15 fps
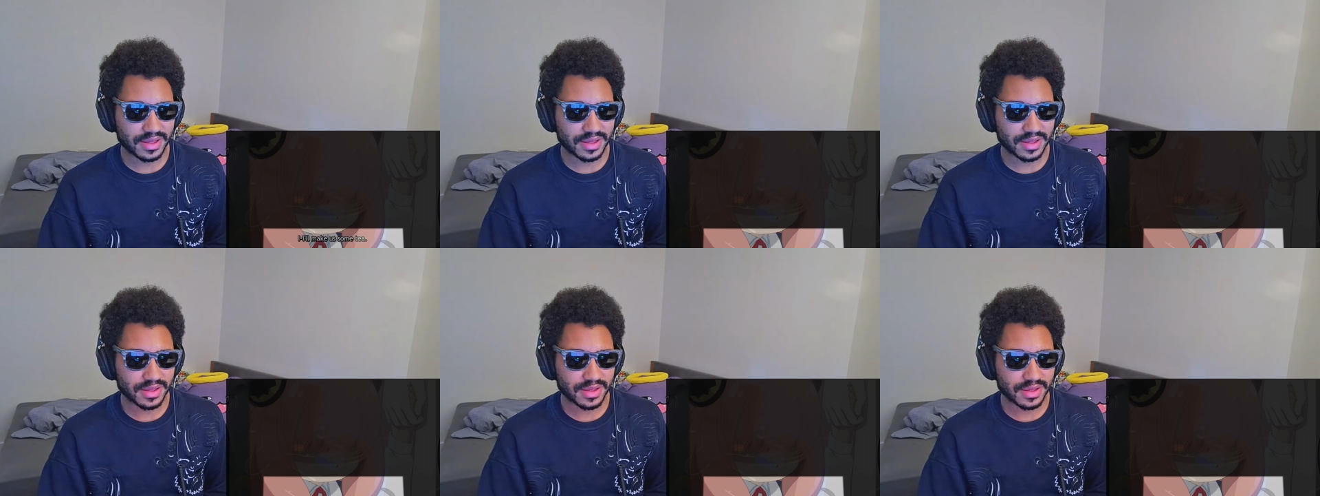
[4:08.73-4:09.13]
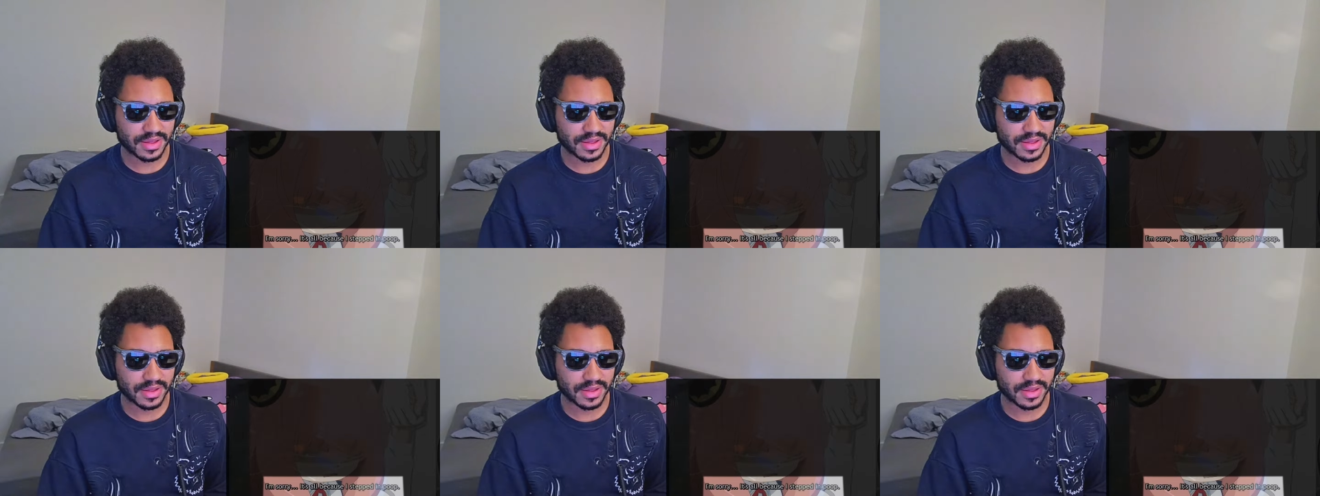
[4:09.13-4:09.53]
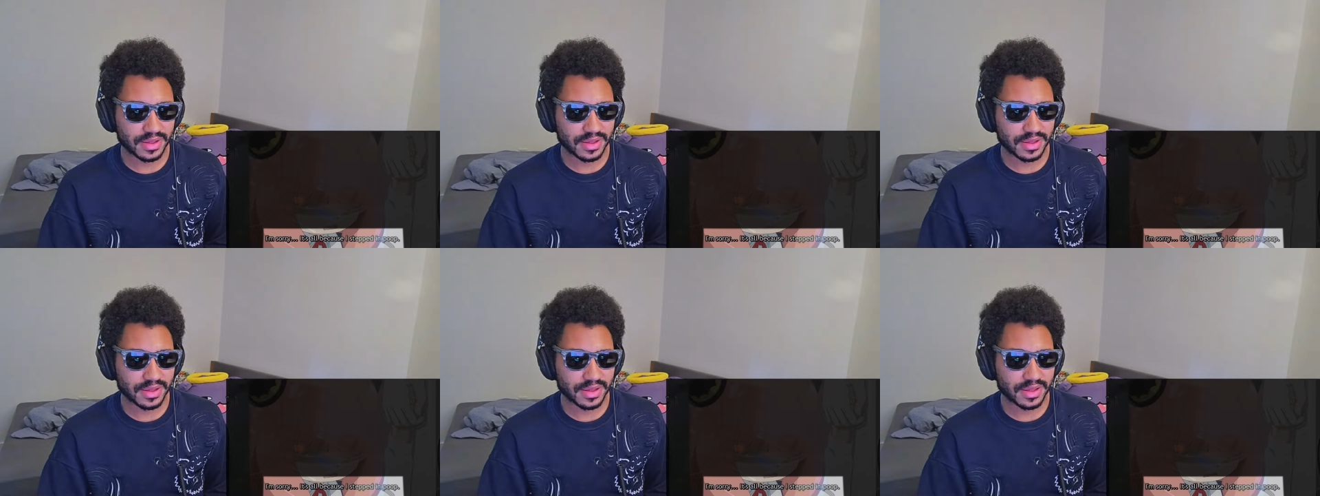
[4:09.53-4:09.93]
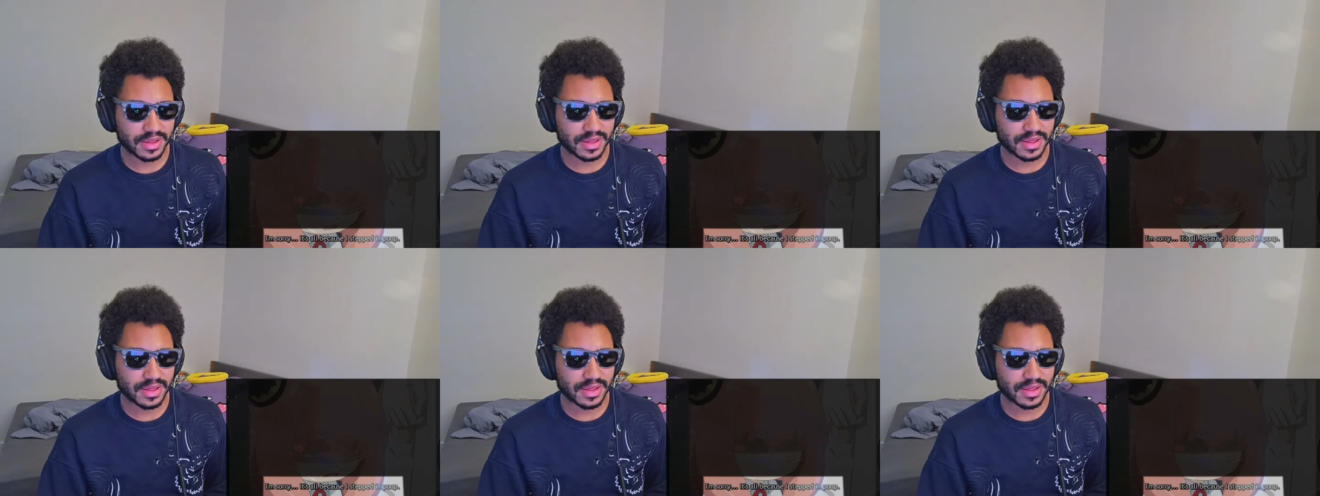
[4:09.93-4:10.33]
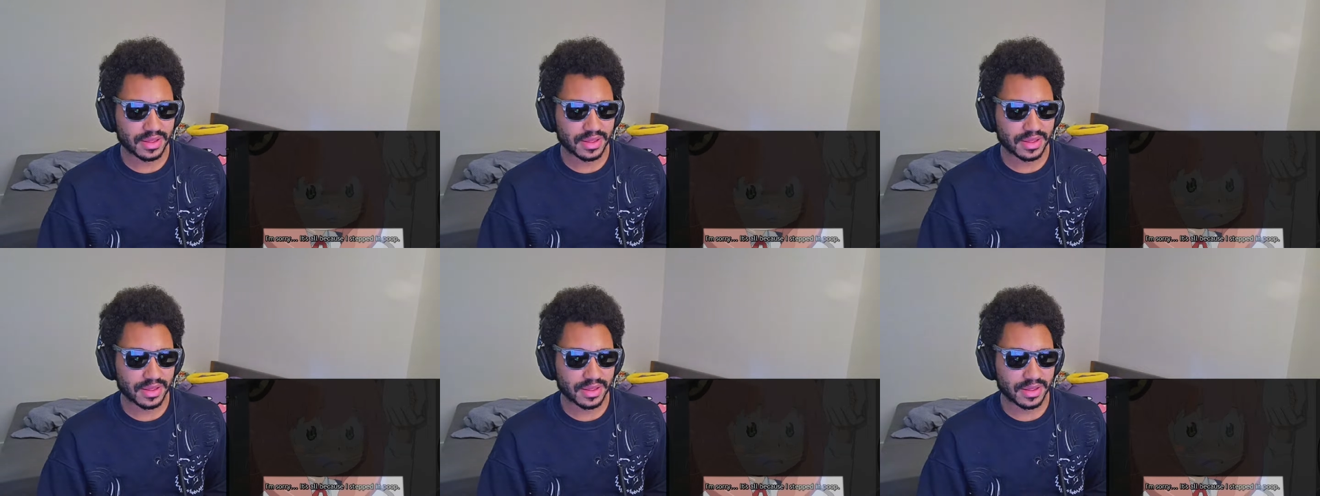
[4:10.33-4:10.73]

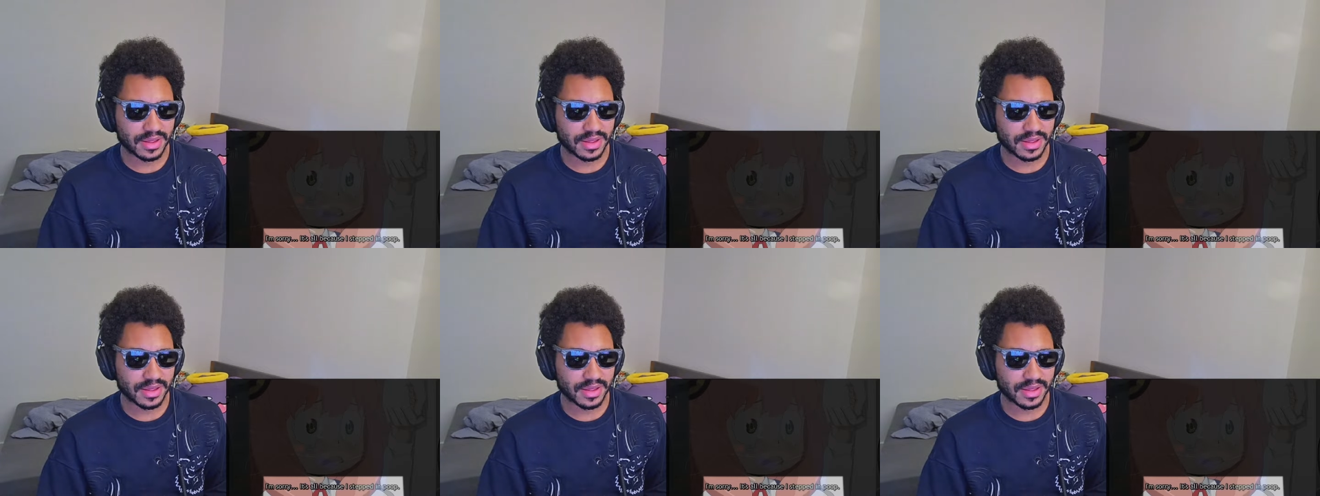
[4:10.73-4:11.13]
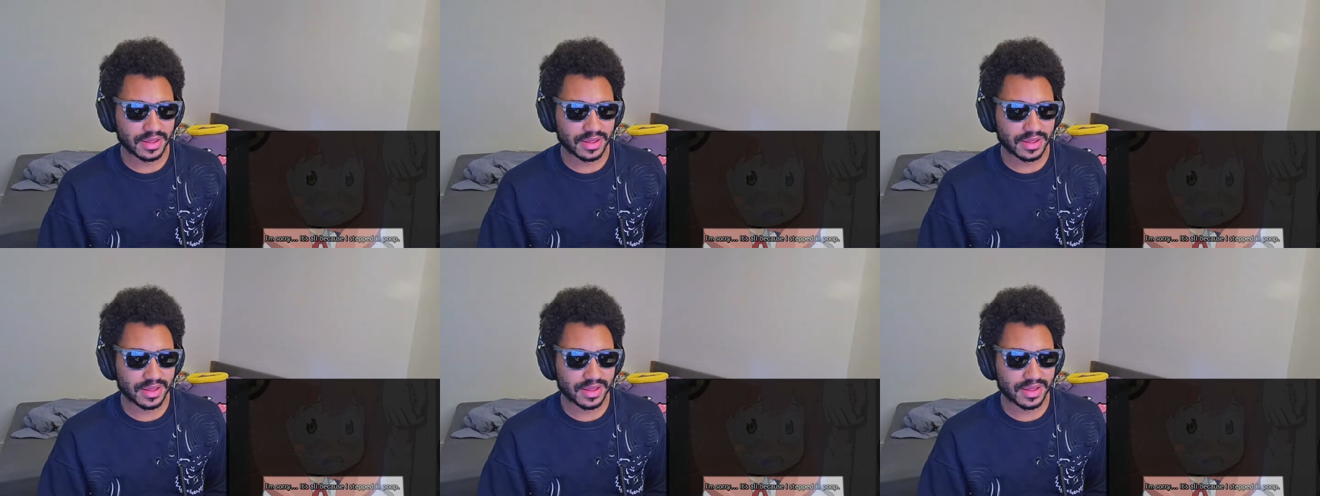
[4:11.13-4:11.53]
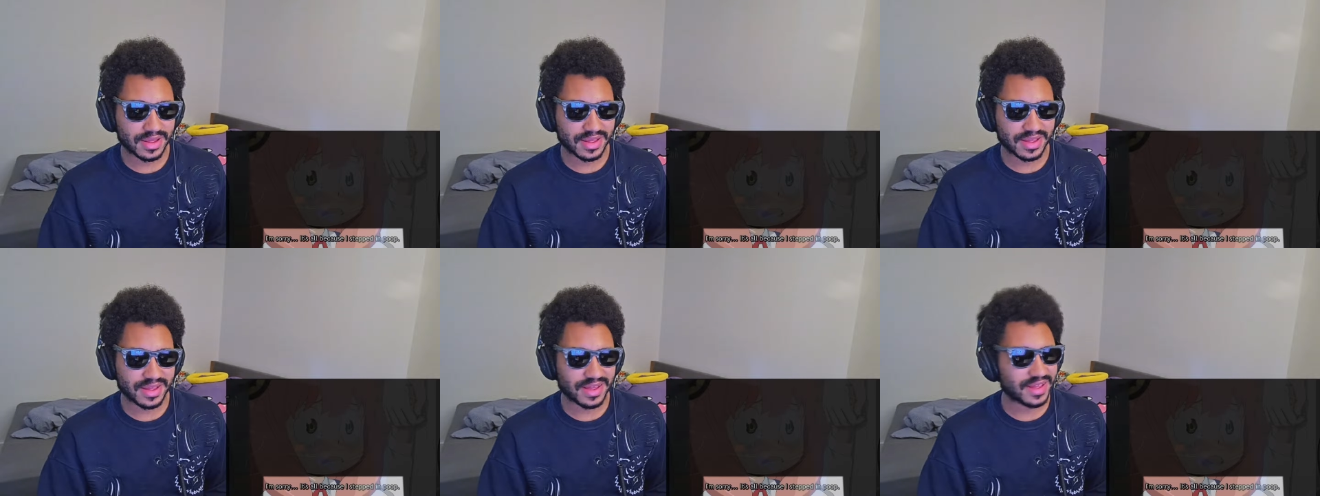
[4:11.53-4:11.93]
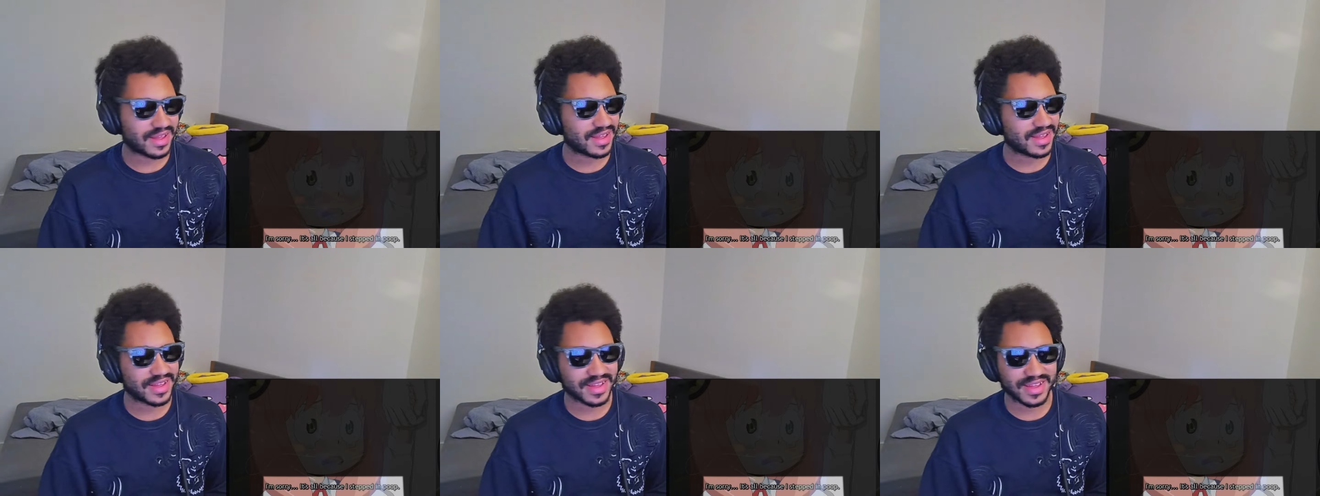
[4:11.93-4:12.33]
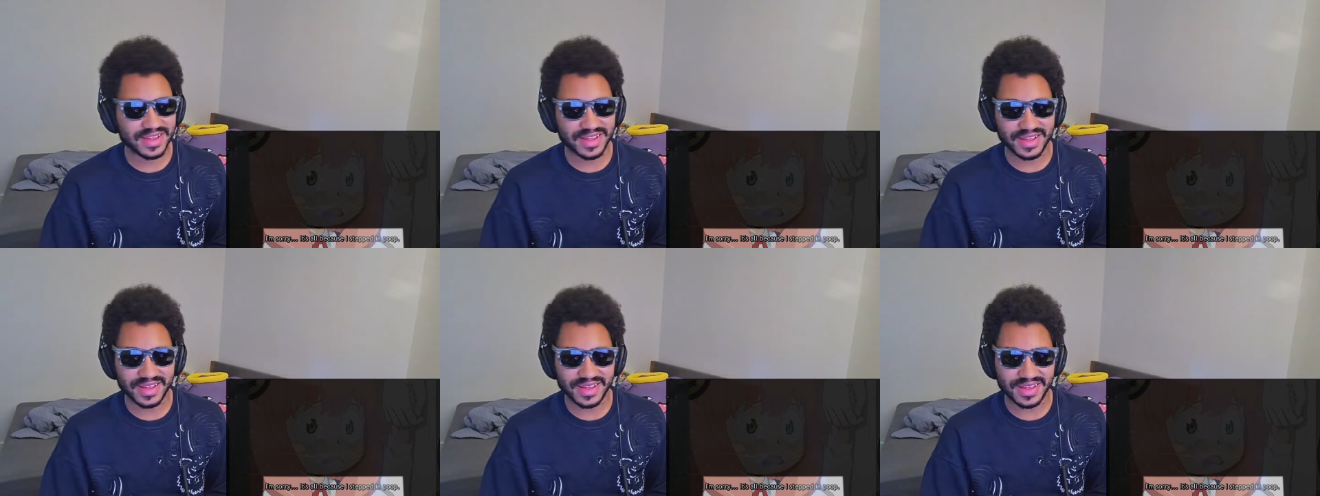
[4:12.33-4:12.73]

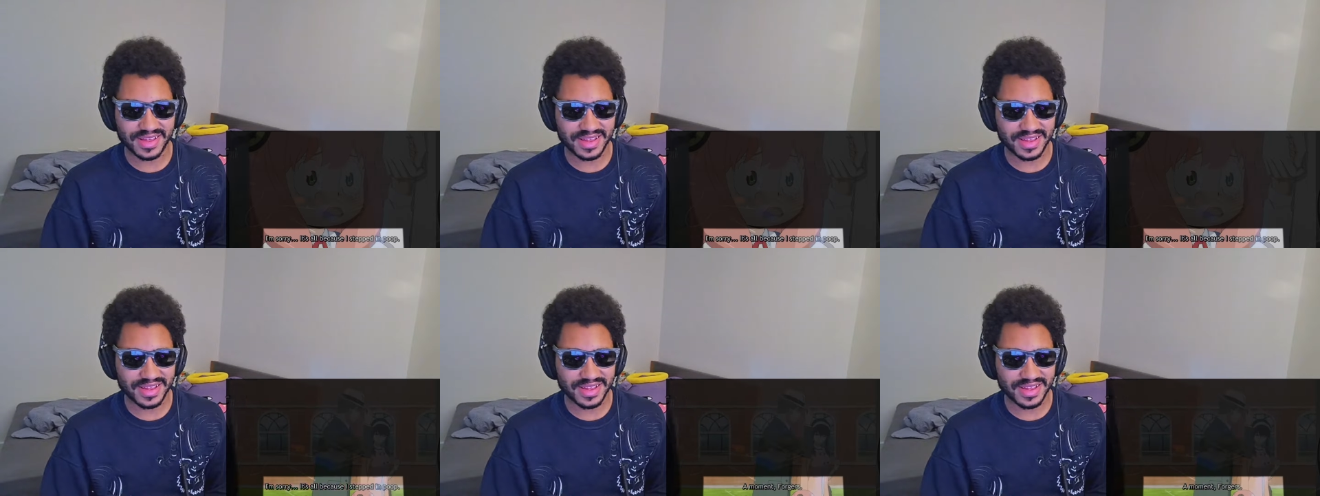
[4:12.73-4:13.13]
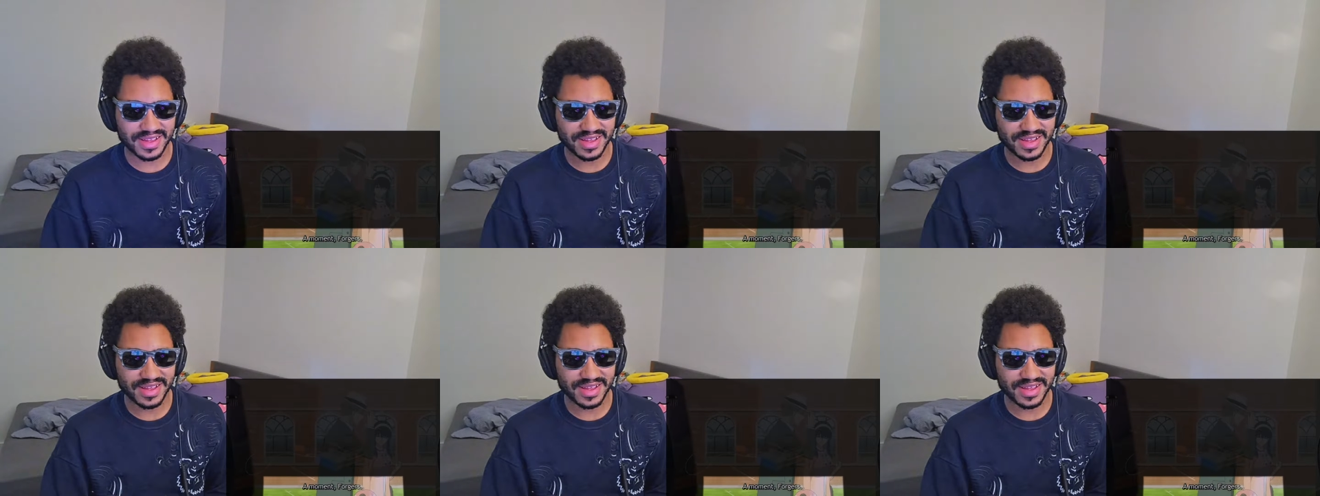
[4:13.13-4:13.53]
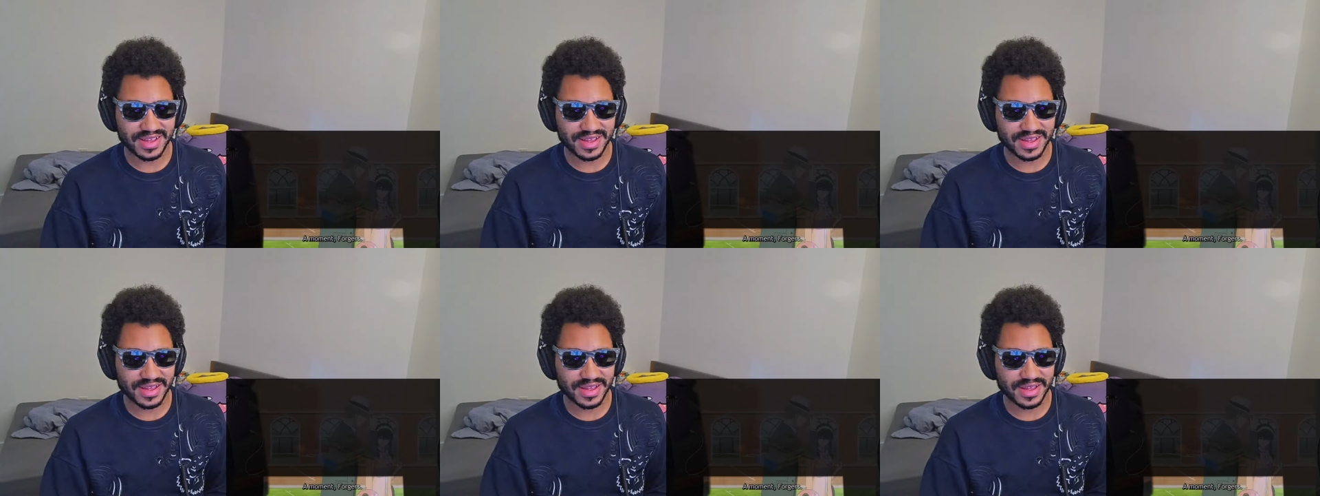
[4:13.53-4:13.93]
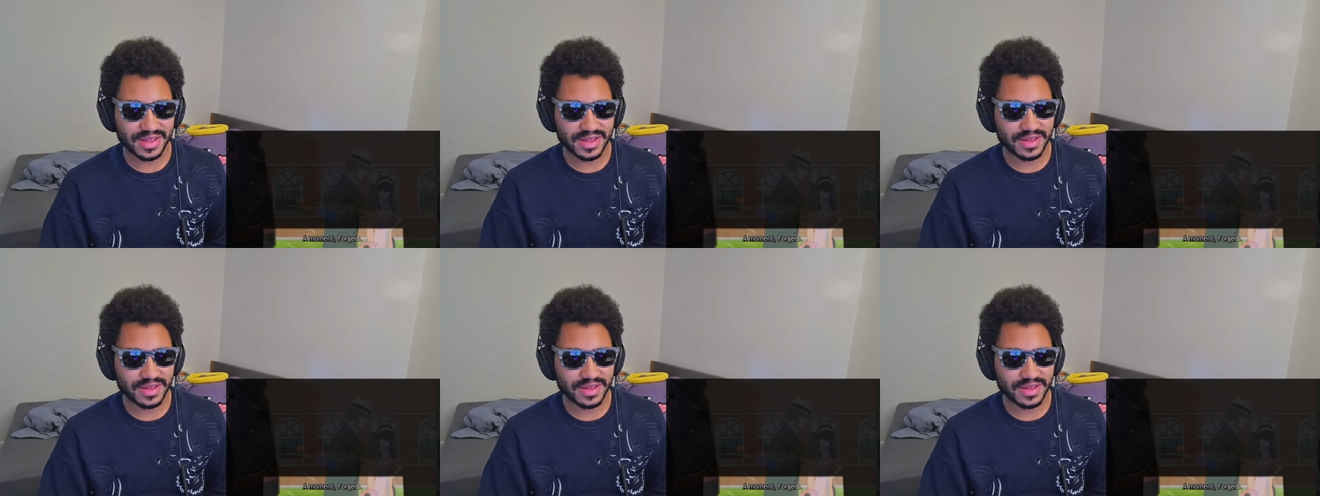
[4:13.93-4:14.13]
No one is speaking in this clip.